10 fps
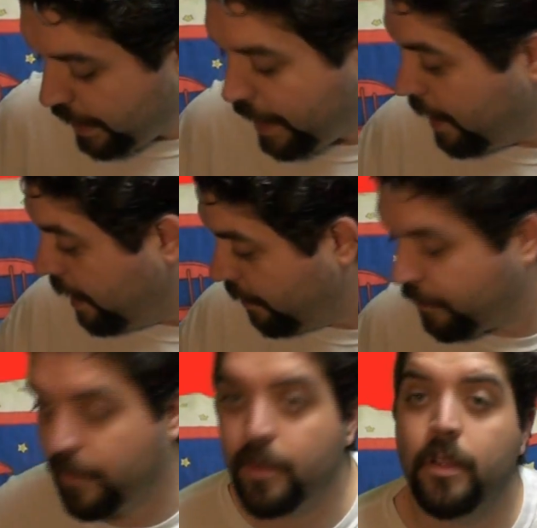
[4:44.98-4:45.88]
I
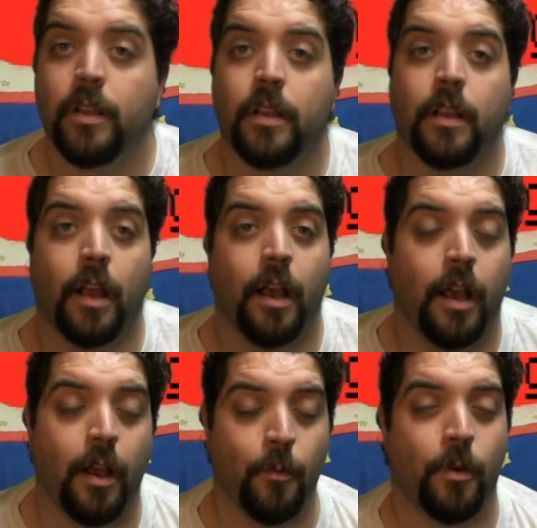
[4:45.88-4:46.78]
have
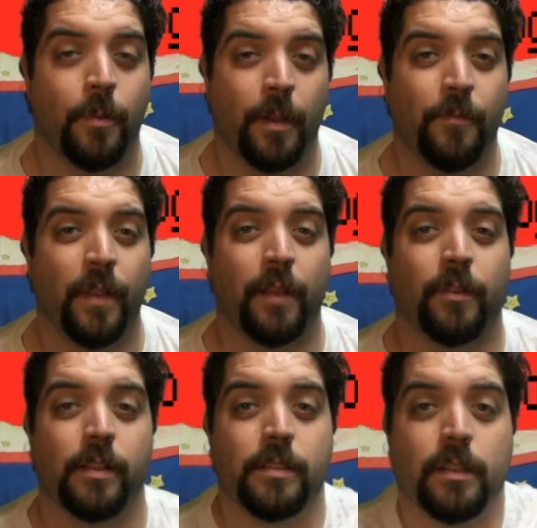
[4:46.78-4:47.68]
one of my
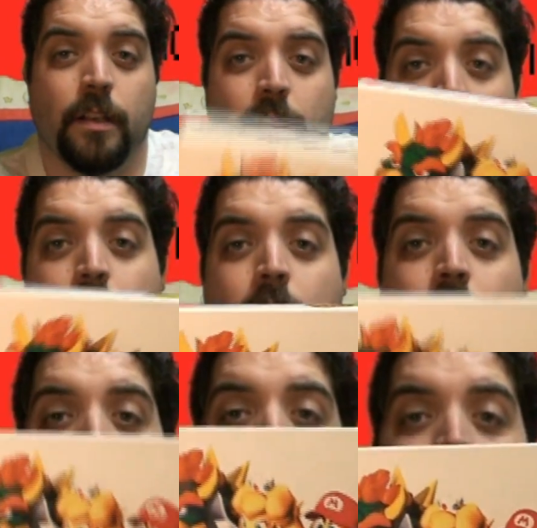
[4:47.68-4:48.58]
favorites,
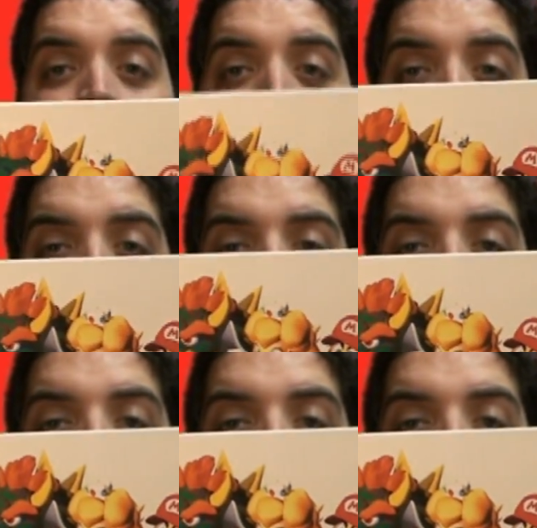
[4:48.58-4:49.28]
Super